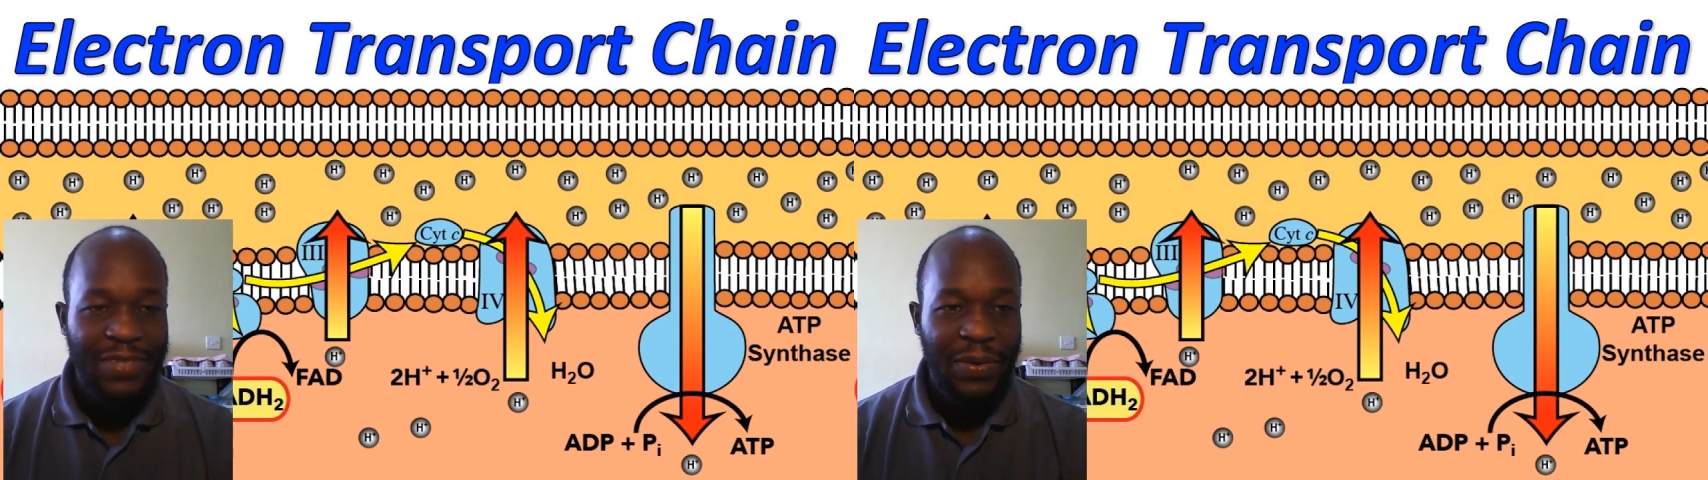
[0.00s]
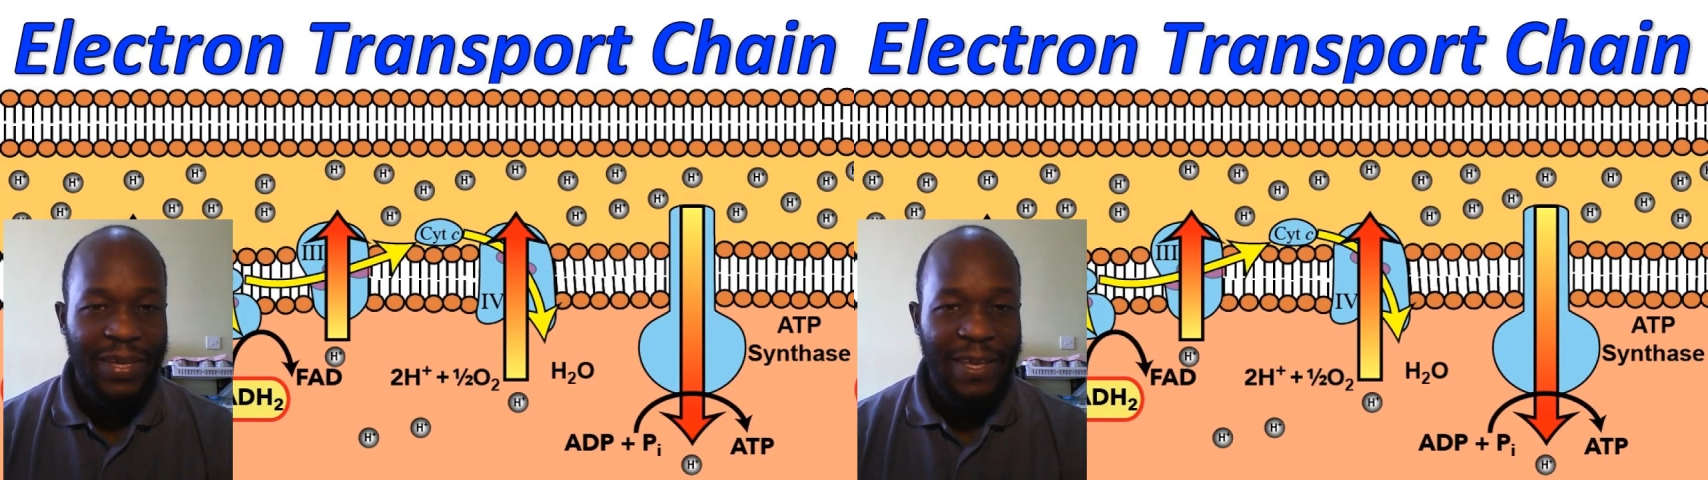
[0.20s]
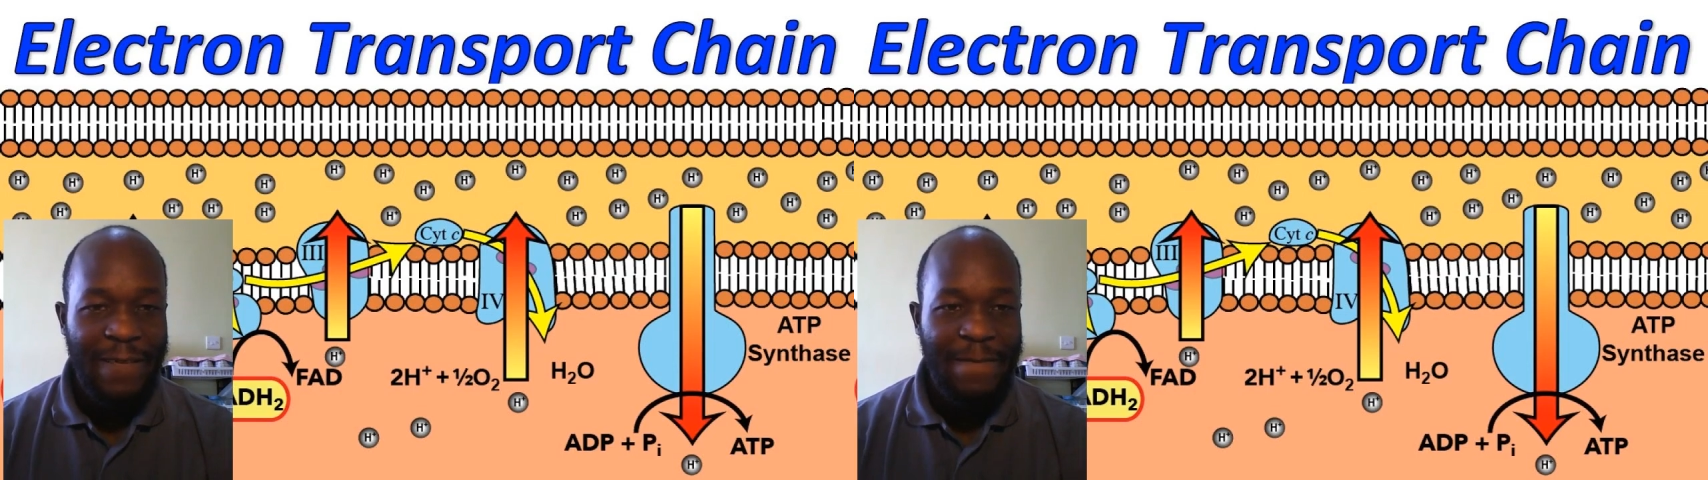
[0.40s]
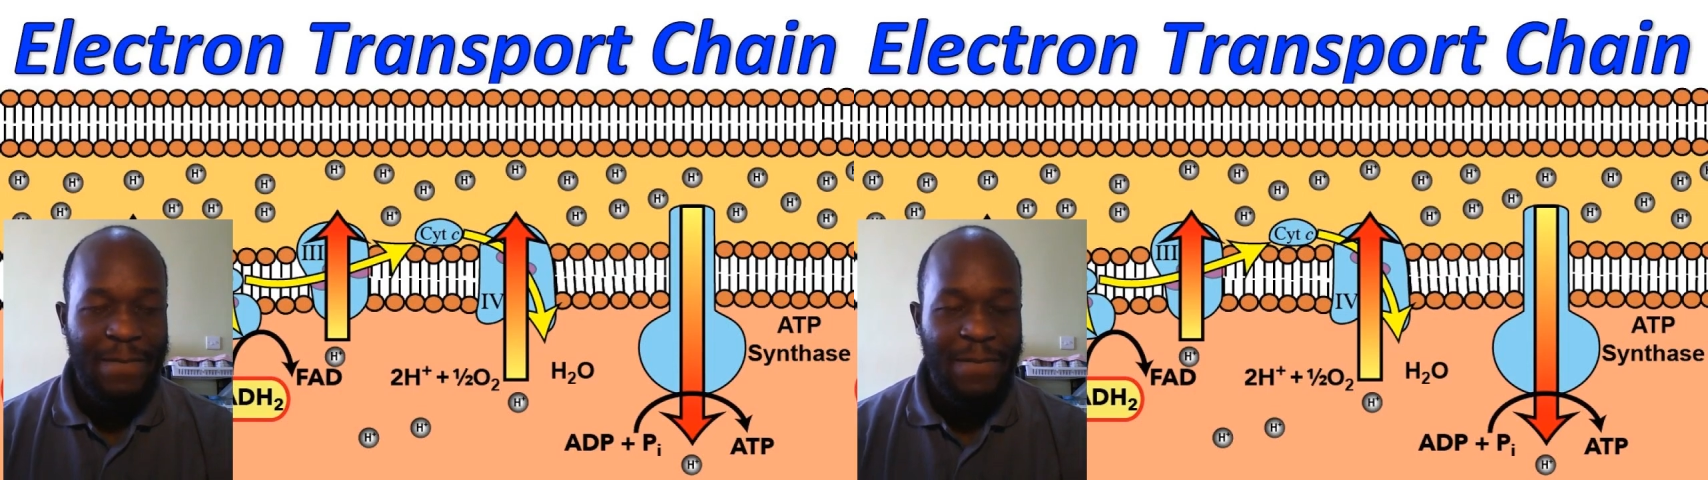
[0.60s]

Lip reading: Okay?